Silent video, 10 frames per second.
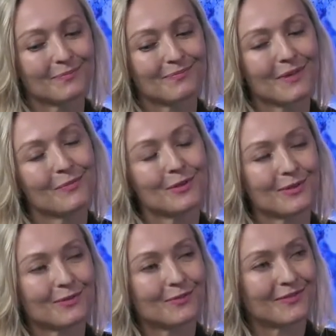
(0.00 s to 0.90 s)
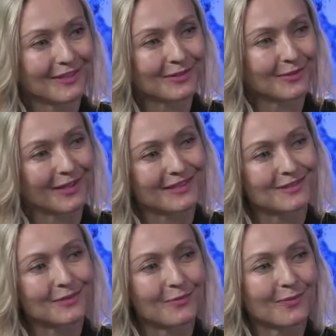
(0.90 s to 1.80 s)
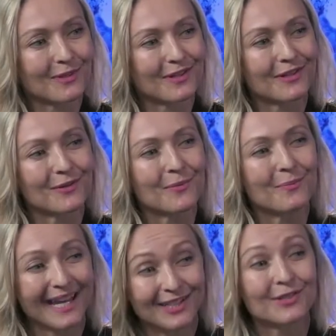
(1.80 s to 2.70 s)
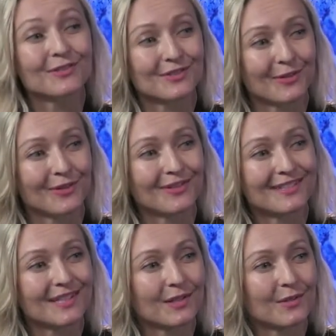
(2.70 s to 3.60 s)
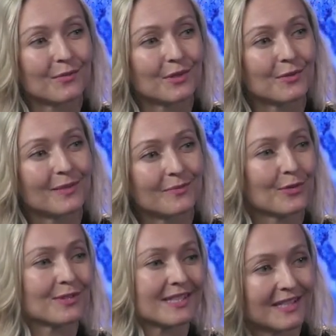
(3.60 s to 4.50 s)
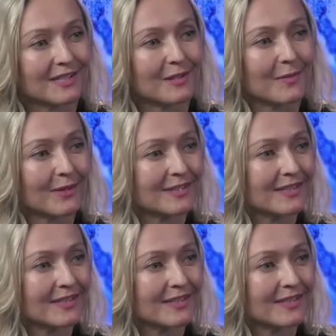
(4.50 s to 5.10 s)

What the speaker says: maybe you could reveal to us what are your main concerns and what are you most excited about?